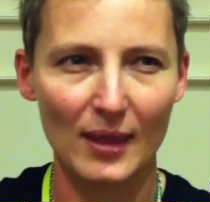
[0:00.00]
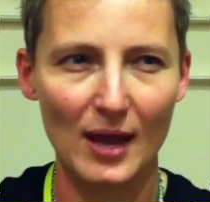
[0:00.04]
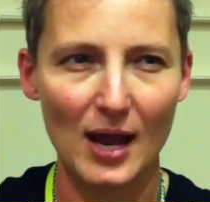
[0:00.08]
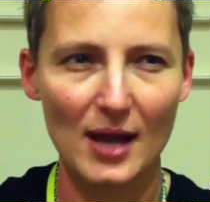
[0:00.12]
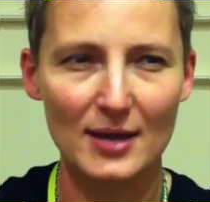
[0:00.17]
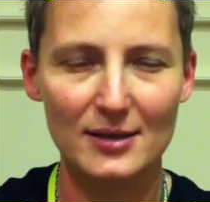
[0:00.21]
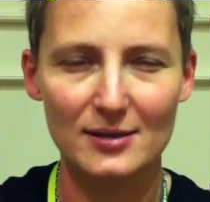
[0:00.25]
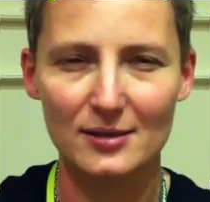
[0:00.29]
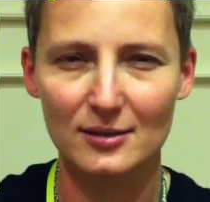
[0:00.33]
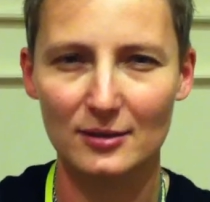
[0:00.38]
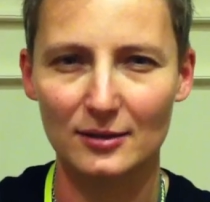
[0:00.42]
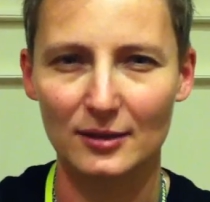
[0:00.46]

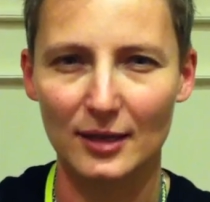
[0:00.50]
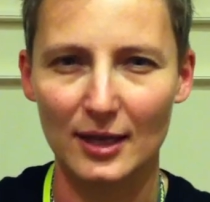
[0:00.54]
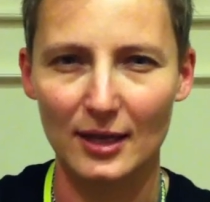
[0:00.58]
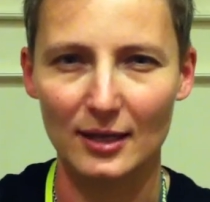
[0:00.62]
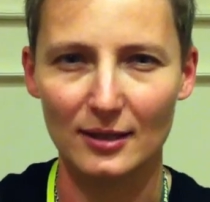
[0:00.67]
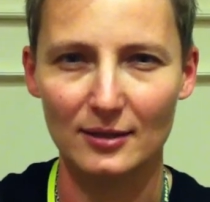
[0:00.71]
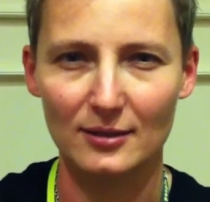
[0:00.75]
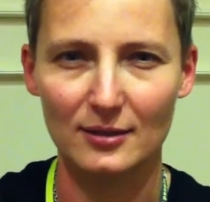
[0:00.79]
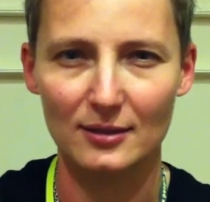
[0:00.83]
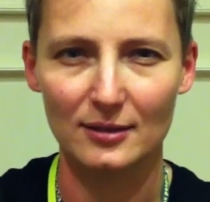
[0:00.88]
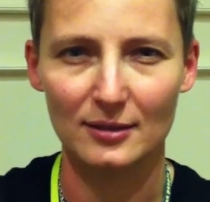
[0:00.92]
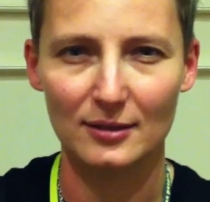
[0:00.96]

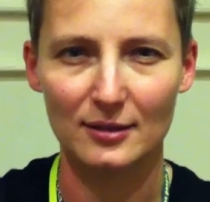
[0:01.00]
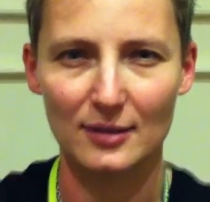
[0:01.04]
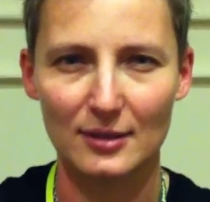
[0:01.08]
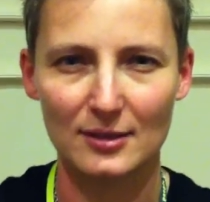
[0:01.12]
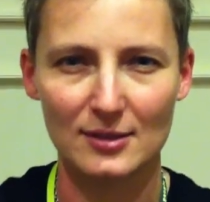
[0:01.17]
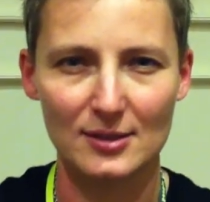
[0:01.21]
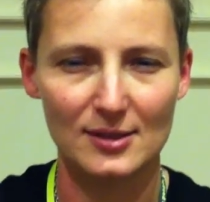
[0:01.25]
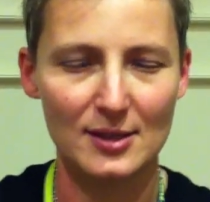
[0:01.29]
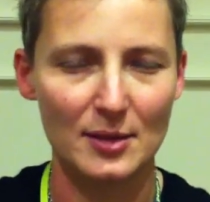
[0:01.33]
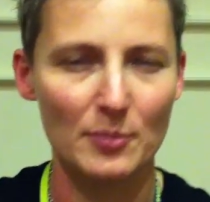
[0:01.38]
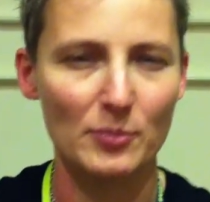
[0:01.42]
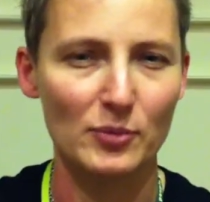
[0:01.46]
isolate and
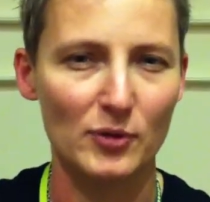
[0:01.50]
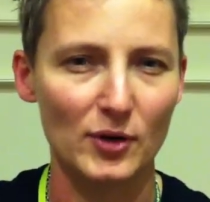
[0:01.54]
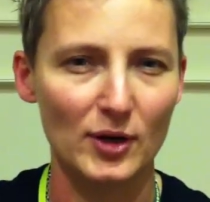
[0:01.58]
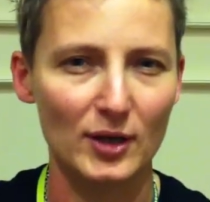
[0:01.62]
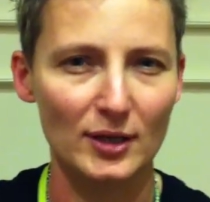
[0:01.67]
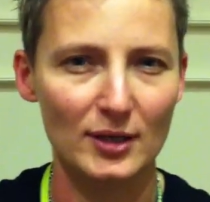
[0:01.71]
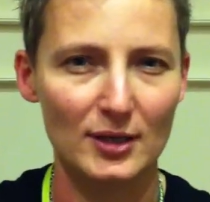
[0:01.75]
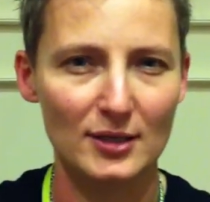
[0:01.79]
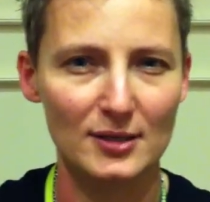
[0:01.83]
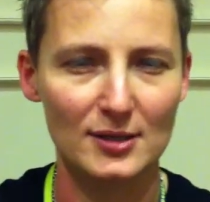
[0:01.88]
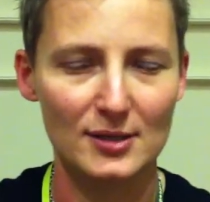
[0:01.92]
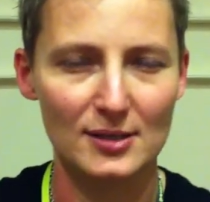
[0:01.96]

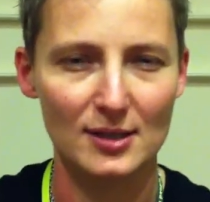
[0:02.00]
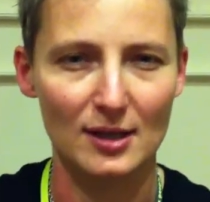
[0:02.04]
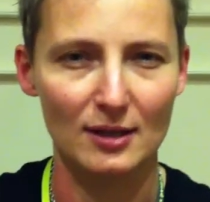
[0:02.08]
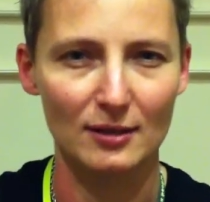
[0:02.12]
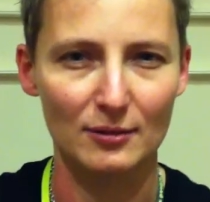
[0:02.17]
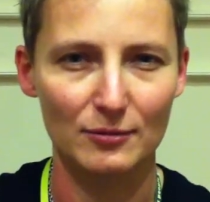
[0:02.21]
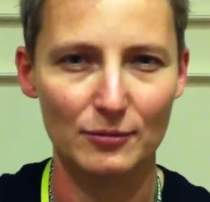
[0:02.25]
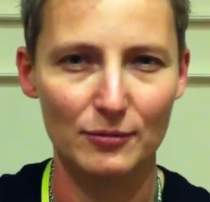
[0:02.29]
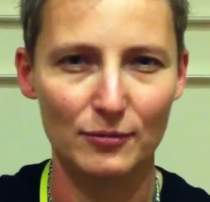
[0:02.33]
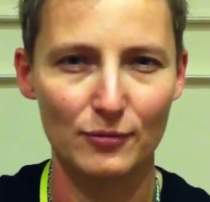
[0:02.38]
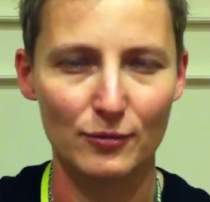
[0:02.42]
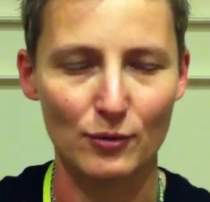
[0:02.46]
separate
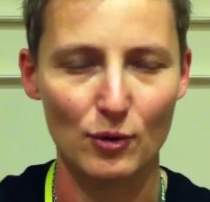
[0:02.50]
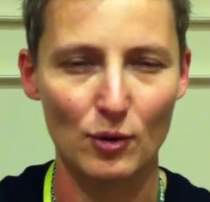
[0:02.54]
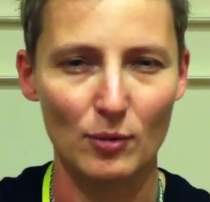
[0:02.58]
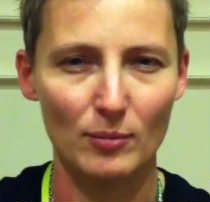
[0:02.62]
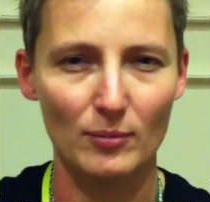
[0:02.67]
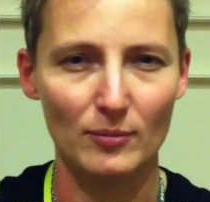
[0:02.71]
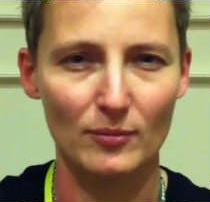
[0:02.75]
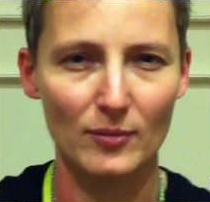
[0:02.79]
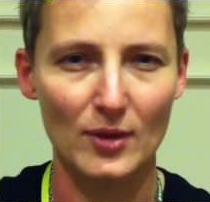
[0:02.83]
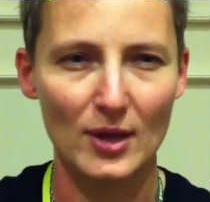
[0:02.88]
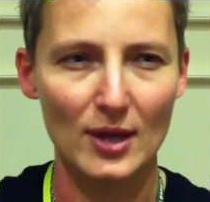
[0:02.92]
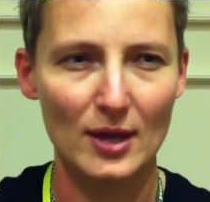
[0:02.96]
itself
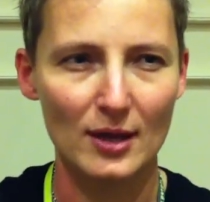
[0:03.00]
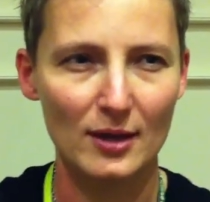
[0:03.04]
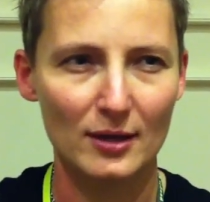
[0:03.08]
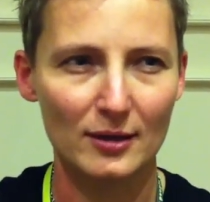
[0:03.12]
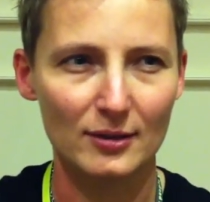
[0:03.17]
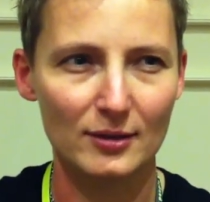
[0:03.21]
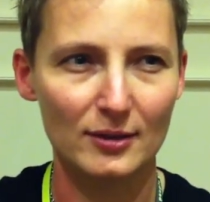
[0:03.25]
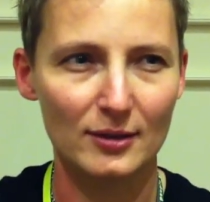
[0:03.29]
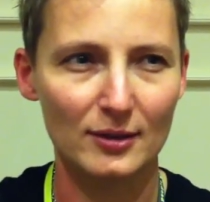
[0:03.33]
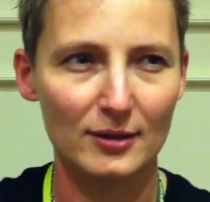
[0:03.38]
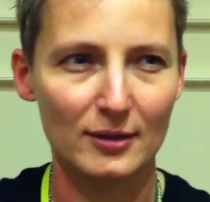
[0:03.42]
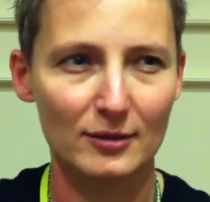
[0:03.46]
from
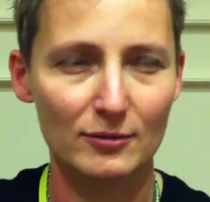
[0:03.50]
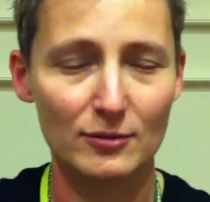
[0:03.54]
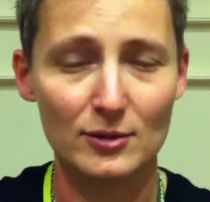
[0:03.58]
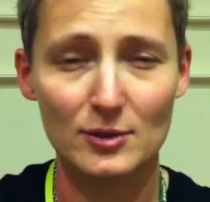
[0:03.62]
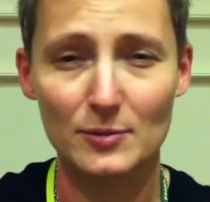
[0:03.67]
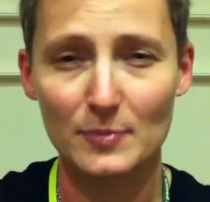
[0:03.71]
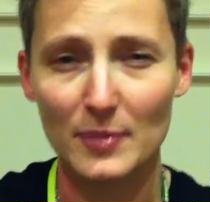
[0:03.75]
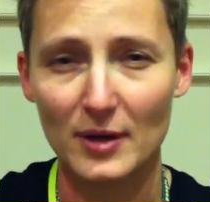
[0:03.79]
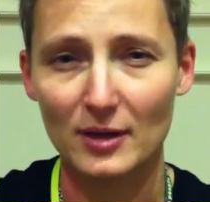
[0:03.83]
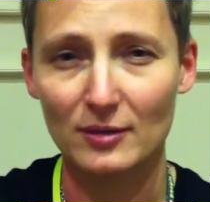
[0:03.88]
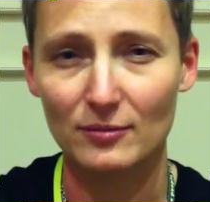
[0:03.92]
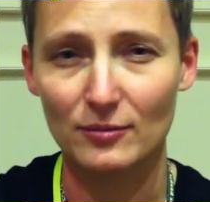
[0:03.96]
the
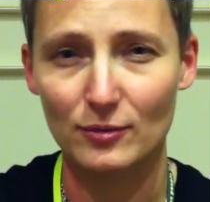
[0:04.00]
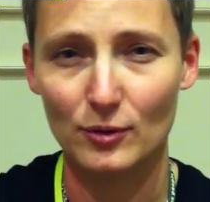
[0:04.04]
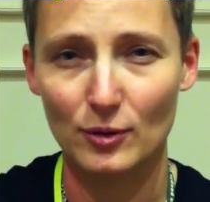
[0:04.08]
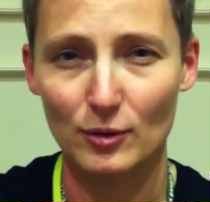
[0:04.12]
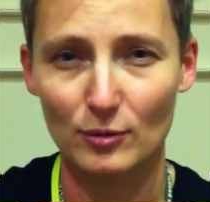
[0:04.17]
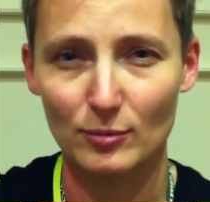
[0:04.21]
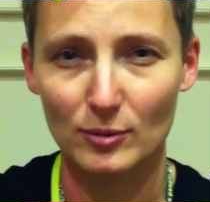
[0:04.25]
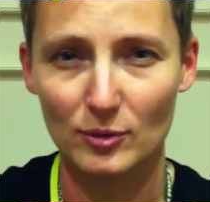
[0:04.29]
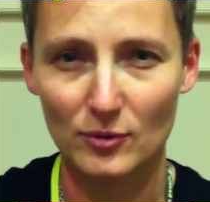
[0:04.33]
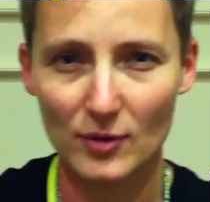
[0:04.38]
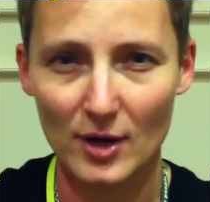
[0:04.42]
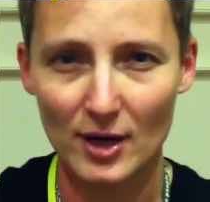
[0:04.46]
respect for
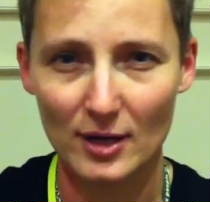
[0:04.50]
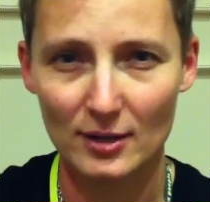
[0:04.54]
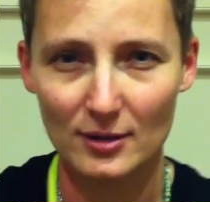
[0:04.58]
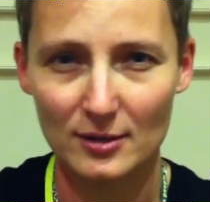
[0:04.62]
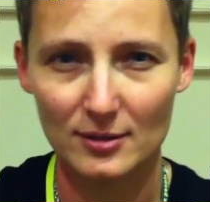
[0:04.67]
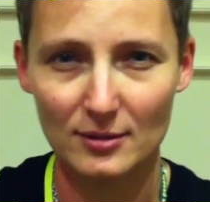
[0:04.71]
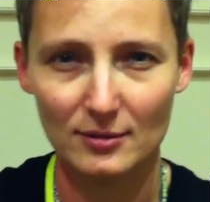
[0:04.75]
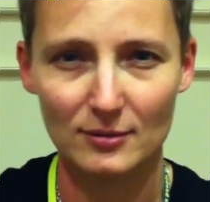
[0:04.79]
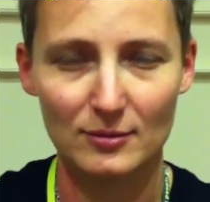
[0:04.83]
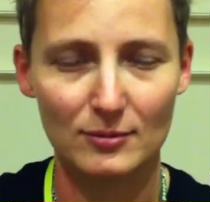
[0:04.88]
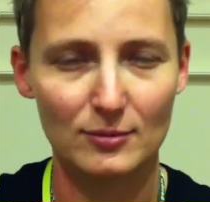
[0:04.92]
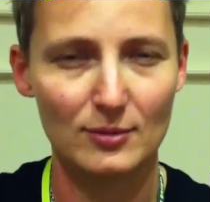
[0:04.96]
human rights,